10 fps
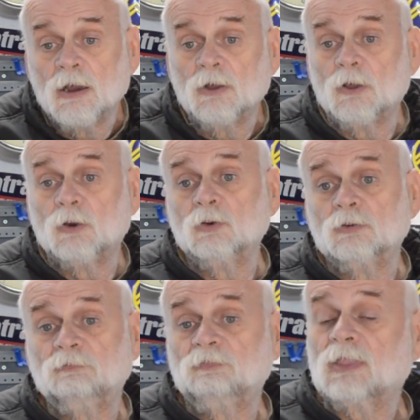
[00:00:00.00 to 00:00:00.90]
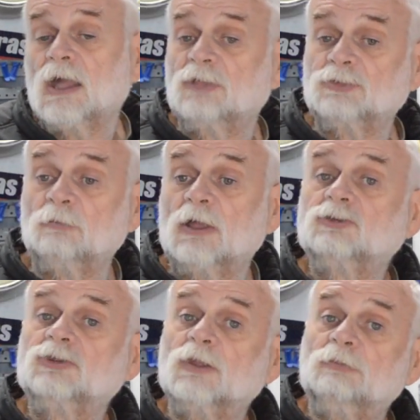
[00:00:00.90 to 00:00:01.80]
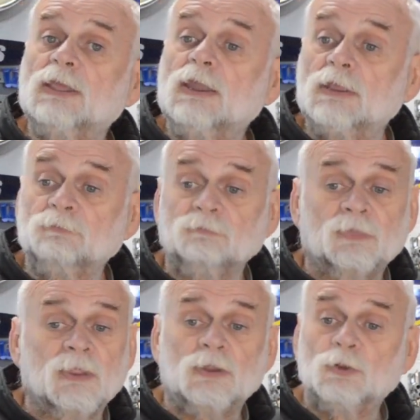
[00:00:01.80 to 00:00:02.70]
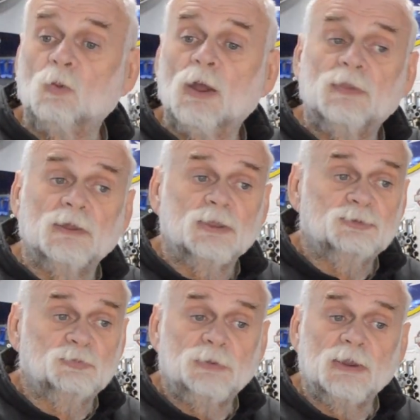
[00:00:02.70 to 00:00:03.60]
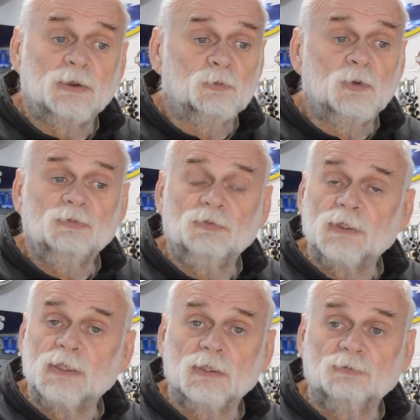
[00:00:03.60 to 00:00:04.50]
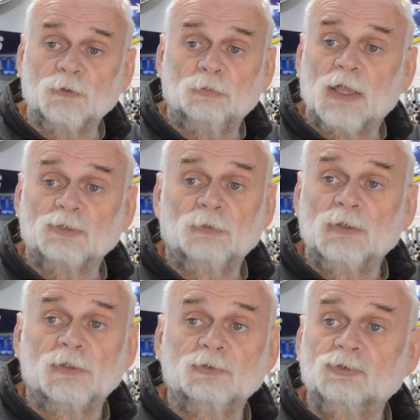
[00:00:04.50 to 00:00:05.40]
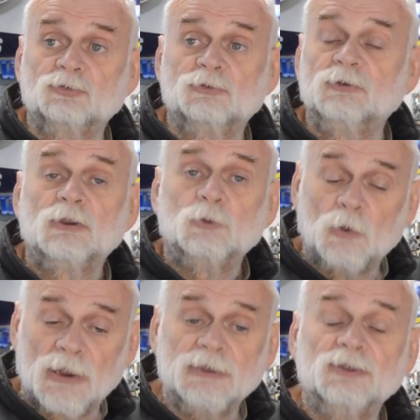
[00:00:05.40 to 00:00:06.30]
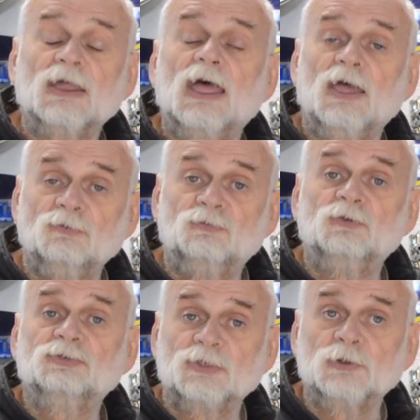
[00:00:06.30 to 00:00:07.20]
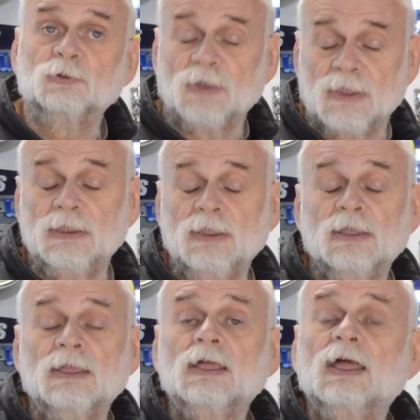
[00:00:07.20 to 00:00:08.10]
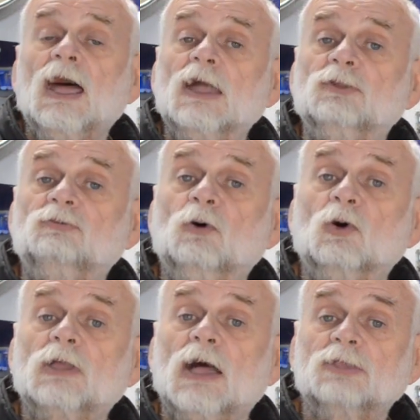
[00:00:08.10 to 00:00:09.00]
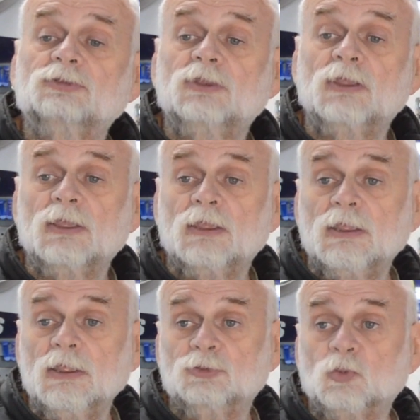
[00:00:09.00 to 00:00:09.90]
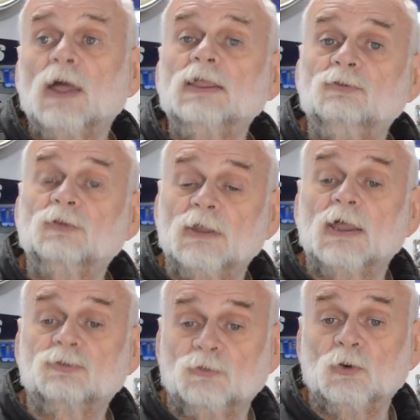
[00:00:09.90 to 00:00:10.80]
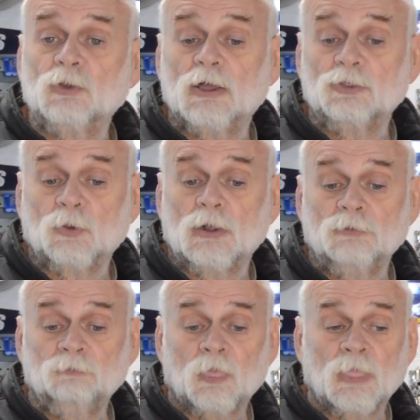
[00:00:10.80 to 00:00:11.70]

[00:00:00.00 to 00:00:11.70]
Although, as I mentioned at the beginning, the weather has just been horrific here for the past month. It just rained every single day, and the forecast is rain for the next fortnight as well.